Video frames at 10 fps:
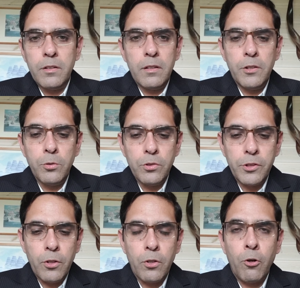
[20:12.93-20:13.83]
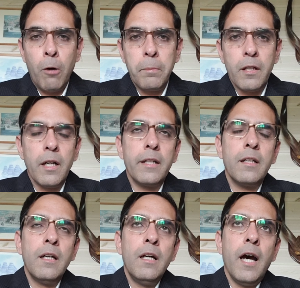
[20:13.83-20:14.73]
use your copyright.
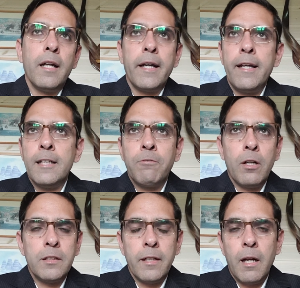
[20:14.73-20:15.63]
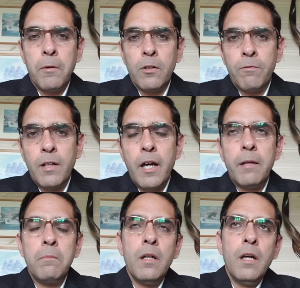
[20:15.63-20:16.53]
And again, it's for a certain amount of
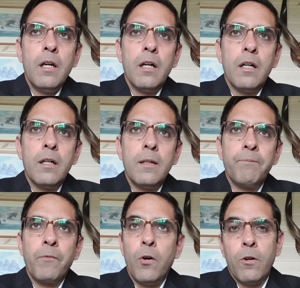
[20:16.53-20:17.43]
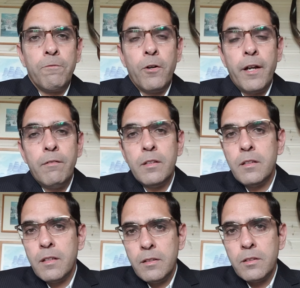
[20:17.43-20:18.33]
time, or
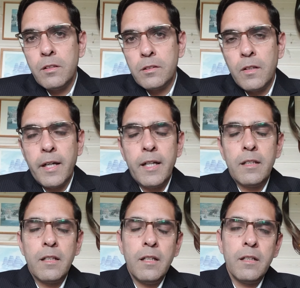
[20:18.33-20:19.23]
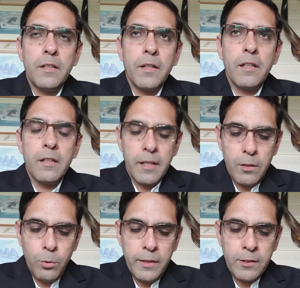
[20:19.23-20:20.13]
forever. So again, you can
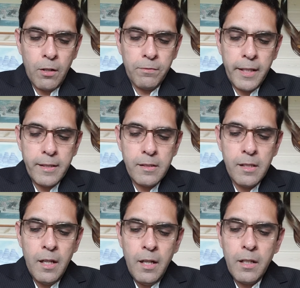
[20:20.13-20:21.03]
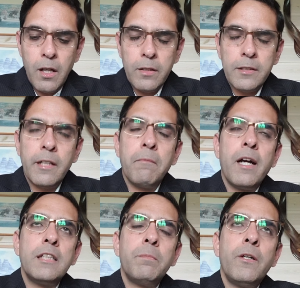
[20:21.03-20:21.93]
do these sort of things. Now this
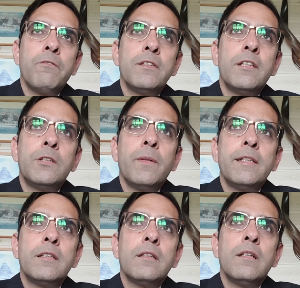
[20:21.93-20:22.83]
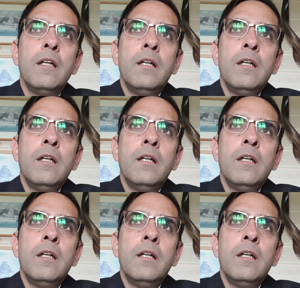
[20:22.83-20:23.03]
reminds me of a situation.